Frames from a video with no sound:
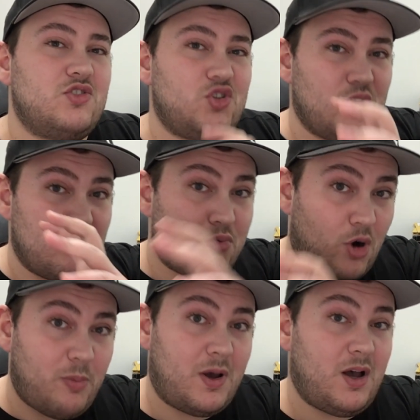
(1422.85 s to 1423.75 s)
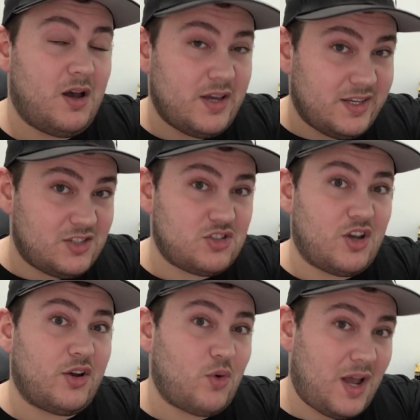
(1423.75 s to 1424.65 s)
to a proper
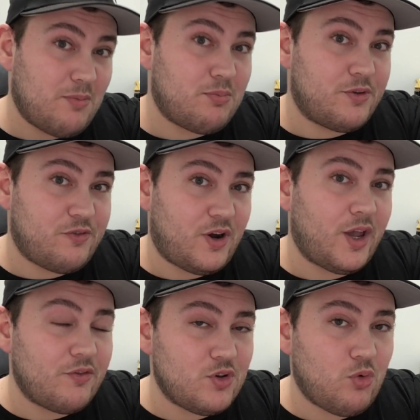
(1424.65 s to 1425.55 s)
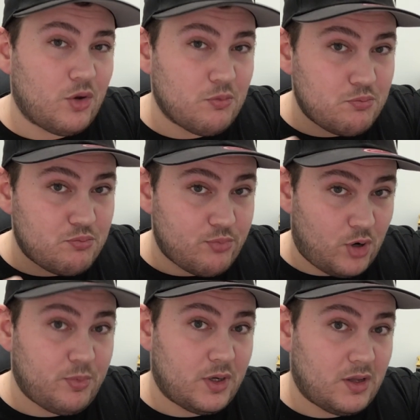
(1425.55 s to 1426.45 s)
external amplifier if you want
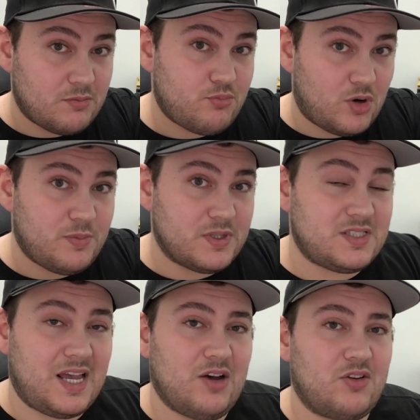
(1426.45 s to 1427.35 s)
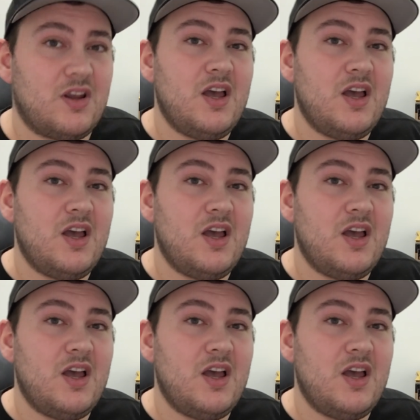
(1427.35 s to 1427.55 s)
proper sound,